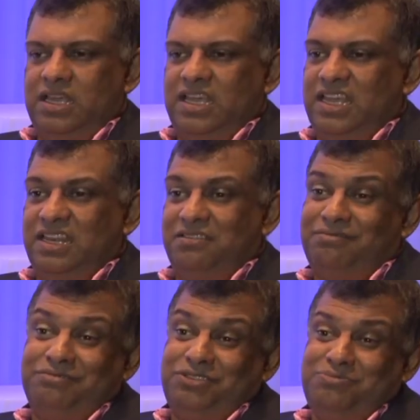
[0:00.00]
And
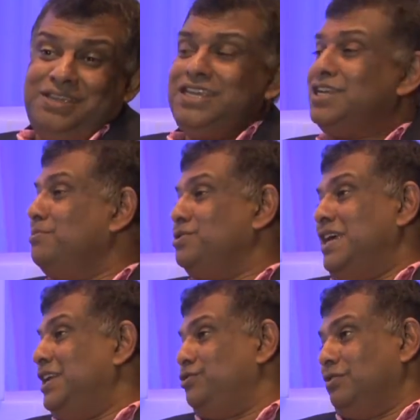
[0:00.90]
to me, it comes
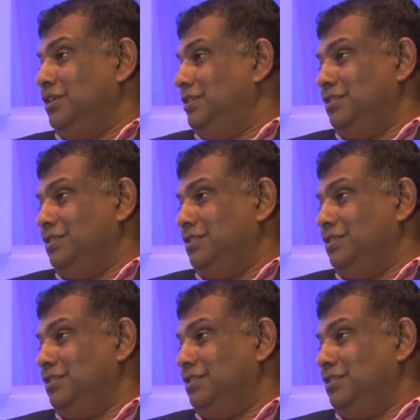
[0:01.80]
naturally.